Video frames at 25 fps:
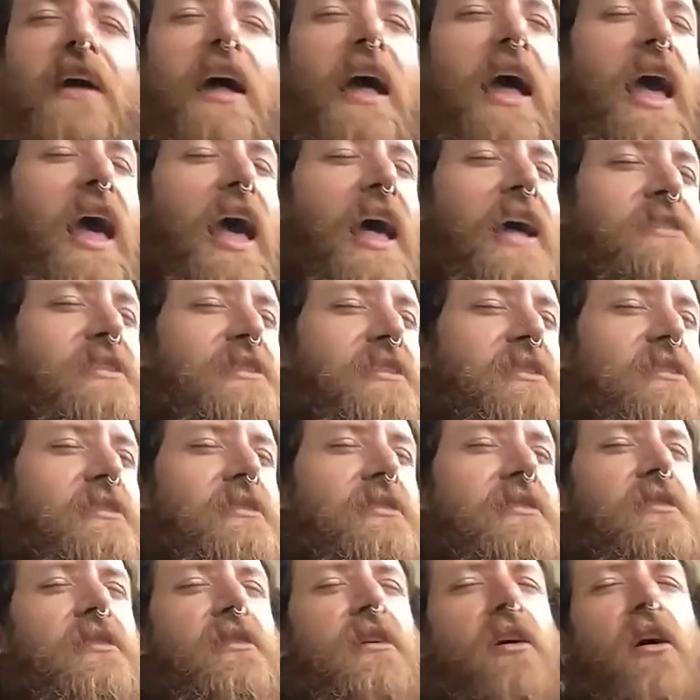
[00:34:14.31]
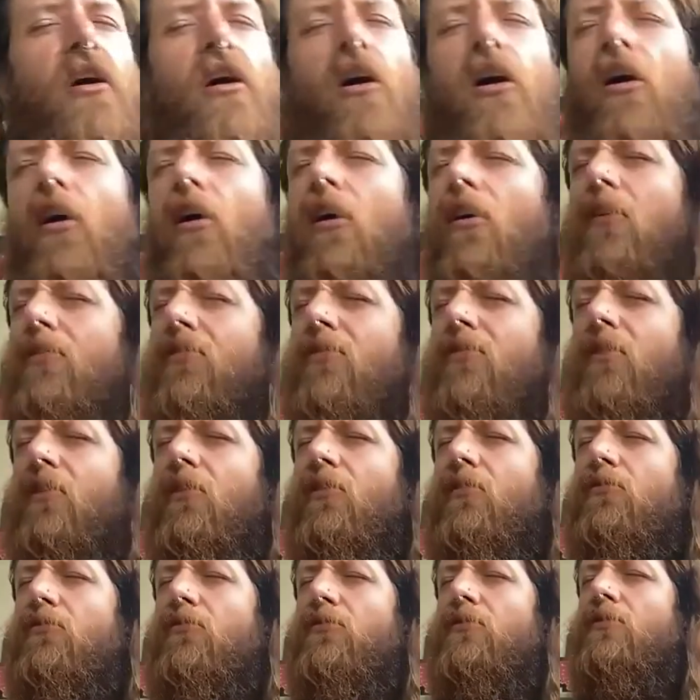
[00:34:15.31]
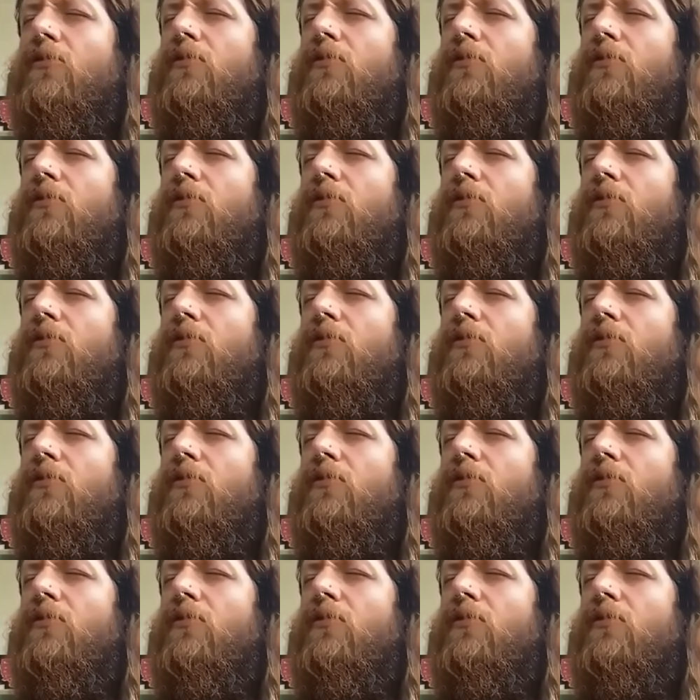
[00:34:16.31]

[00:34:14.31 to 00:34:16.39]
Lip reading: And also,